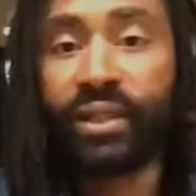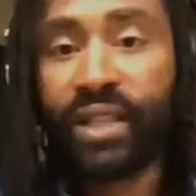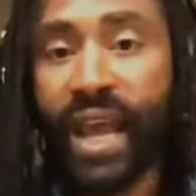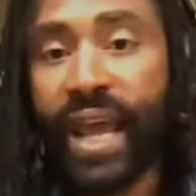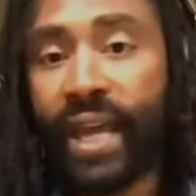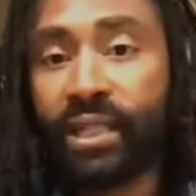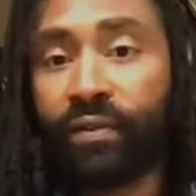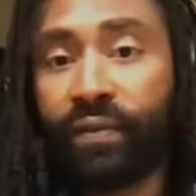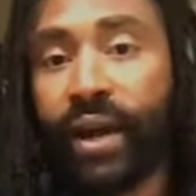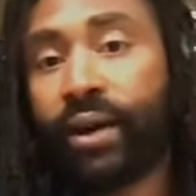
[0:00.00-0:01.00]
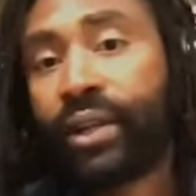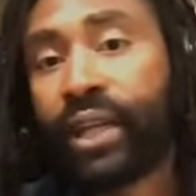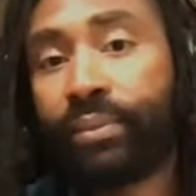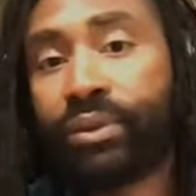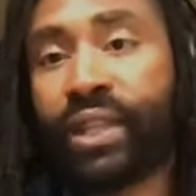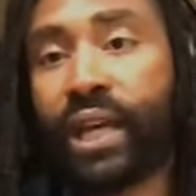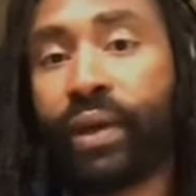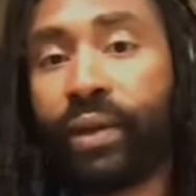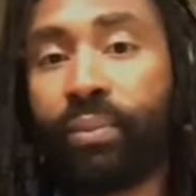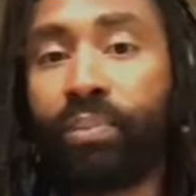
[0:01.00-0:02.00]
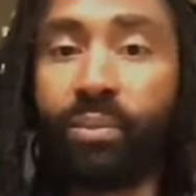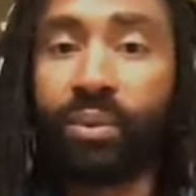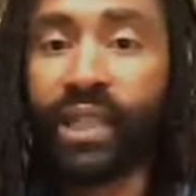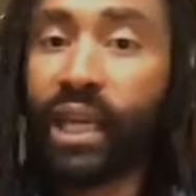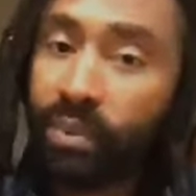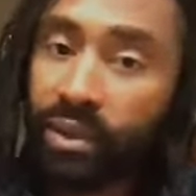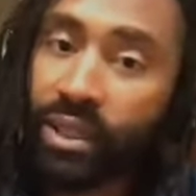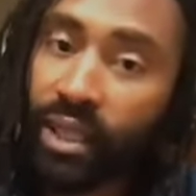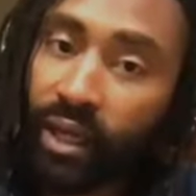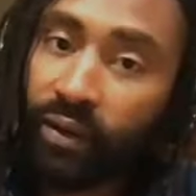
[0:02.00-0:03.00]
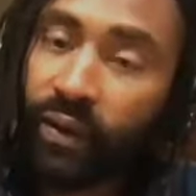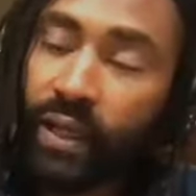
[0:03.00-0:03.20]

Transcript: tags and file names. So that way when people type in stuff,